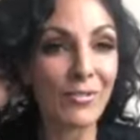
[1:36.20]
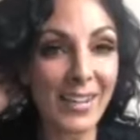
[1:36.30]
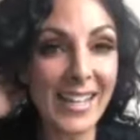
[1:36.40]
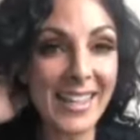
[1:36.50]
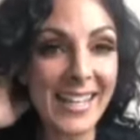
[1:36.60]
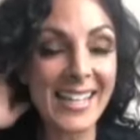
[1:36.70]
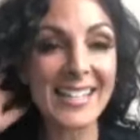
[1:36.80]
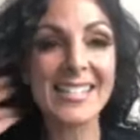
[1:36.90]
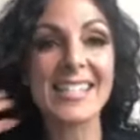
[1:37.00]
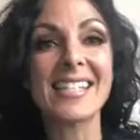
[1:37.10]
the funny thing
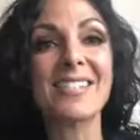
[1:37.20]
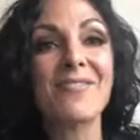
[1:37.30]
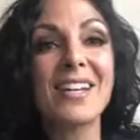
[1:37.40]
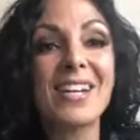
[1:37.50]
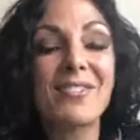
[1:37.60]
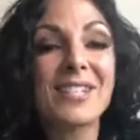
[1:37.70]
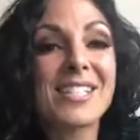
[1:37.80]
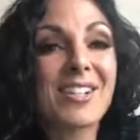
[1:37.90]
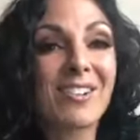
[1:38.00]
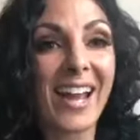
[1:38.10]
is the video
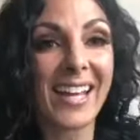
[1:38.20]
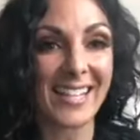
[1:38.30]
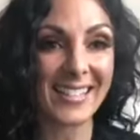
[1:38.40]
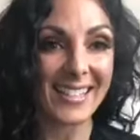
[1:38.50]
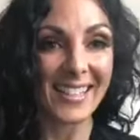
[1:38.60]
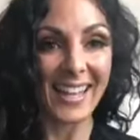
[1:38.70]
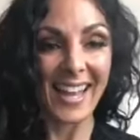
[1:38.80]
was great.